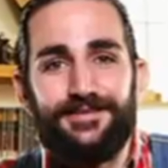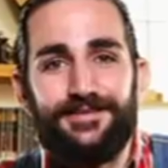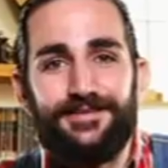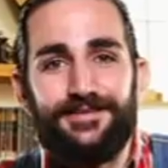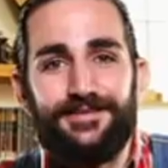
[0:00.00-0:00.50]

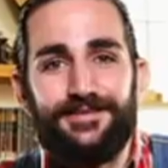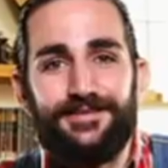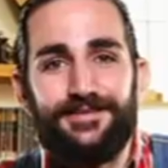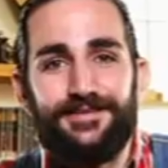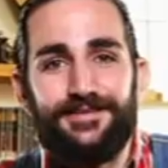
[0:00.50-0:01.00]

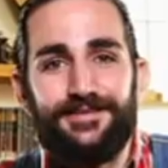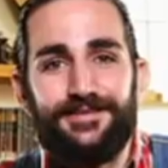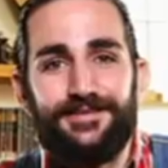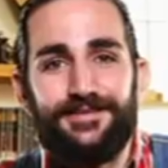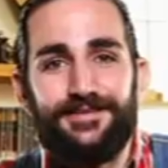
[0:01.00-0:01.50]

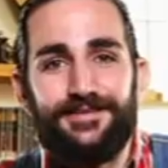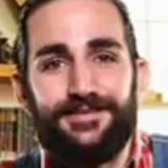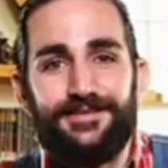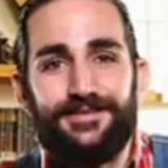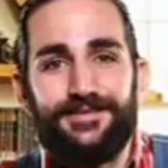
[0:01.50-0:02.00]

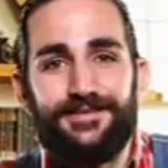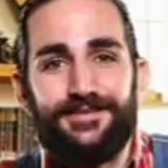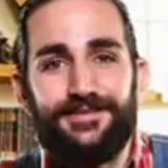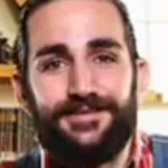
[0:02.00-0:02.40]
No words are spoken by the person on screen.